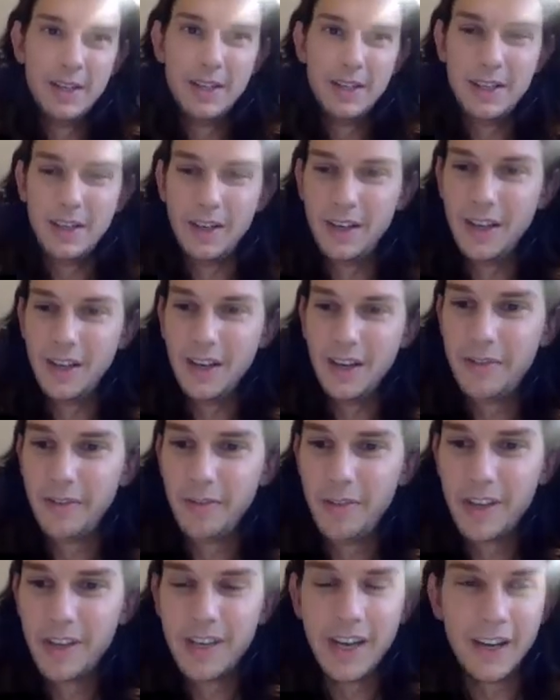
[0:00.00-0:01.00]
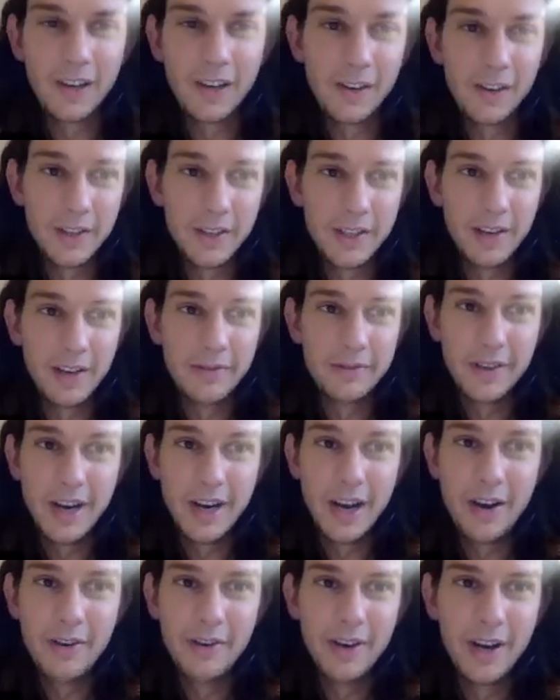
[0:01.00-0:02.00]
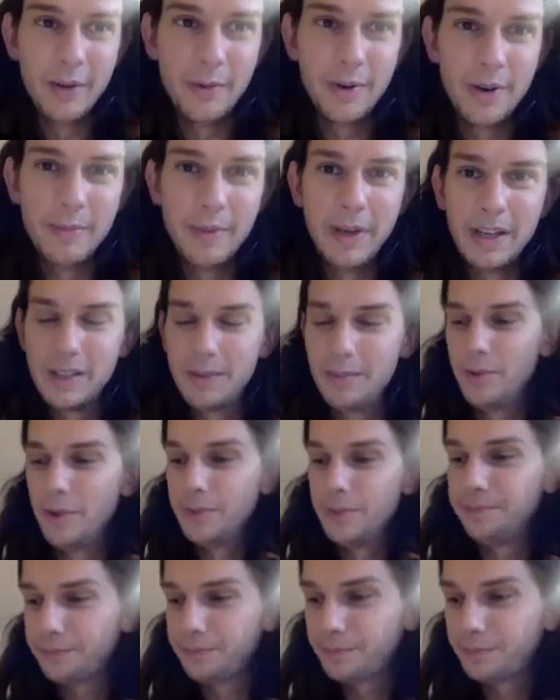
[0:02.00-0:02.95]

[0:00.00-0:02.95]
done enough of the technical stuff for now, and I want to make some more